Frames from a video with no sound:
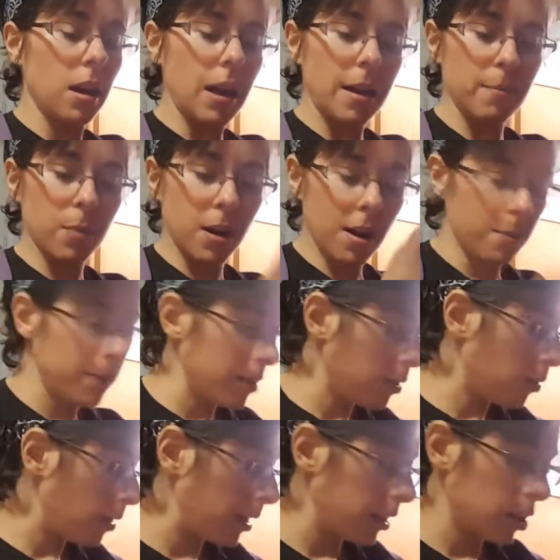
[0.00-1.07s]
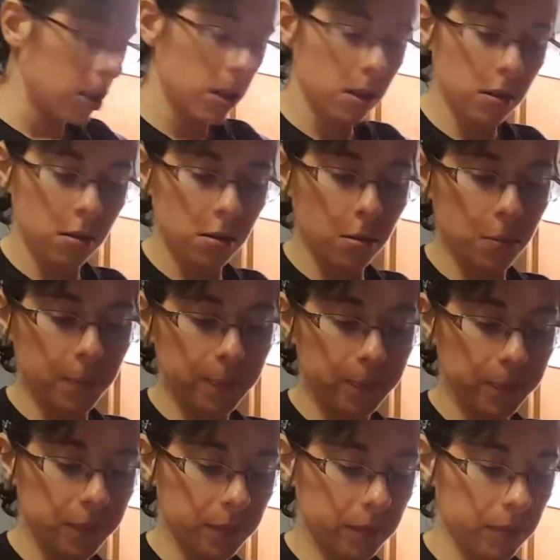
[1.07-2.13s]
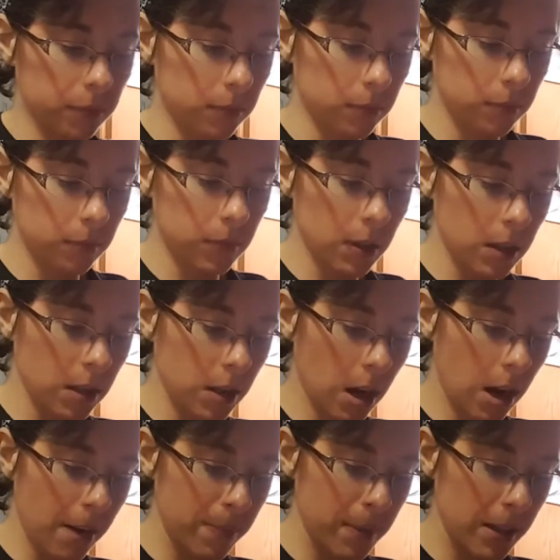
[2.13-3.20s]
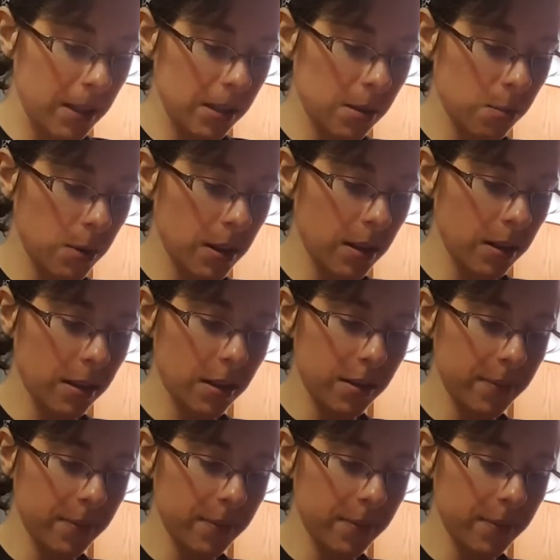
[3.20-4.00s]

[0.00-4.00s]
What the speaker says: I'm probably going to top these with